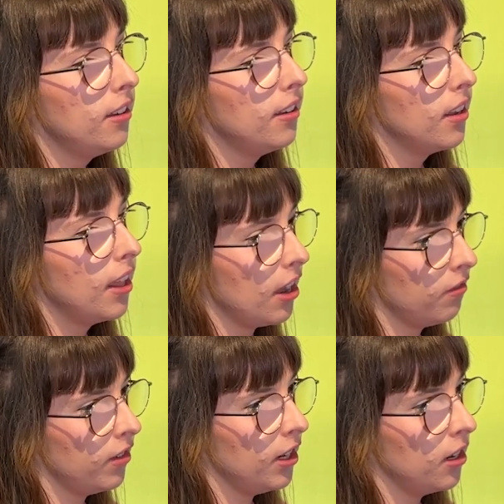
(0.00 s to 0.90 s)
that
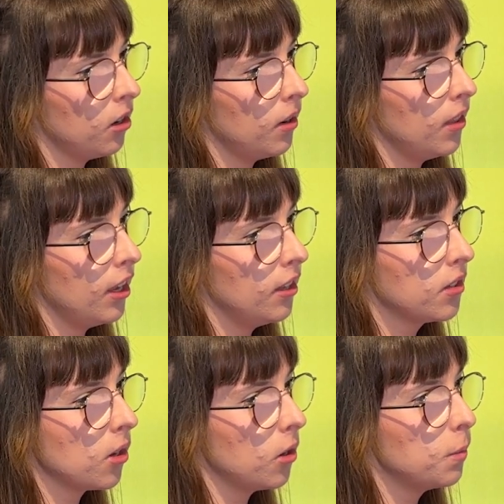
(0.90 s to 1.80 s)
video, and then
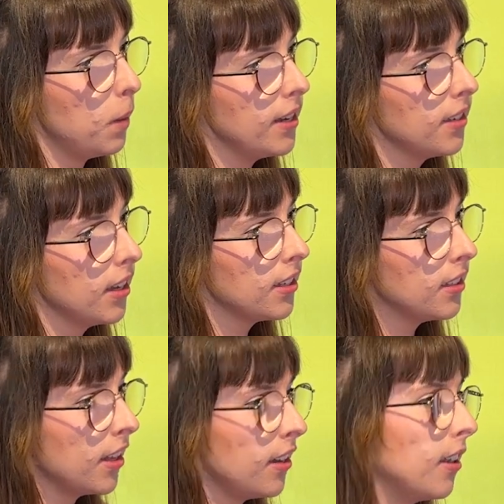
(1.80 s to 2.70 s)
Scott's Bass
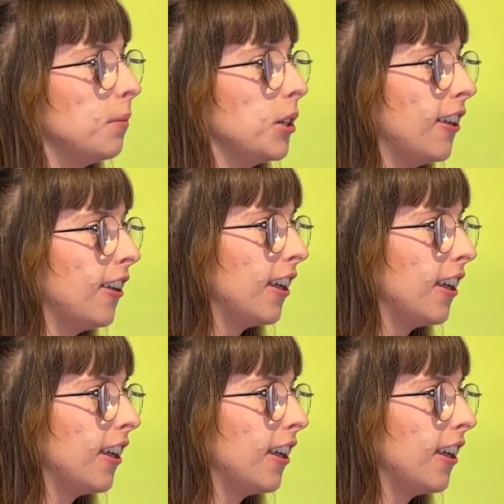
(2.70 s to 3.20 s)
Lessons ended up sharing